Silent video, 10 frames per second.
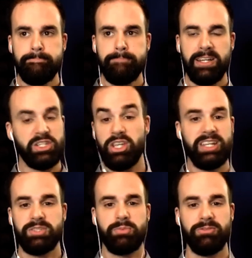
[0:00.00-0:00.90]

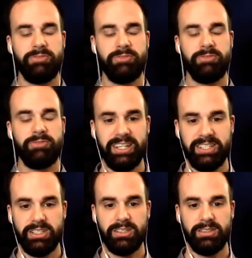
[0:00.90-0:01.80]
It's been fascinating
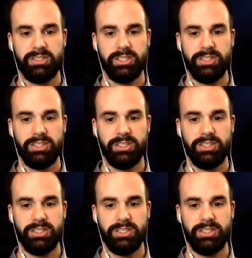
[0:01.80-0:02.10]
to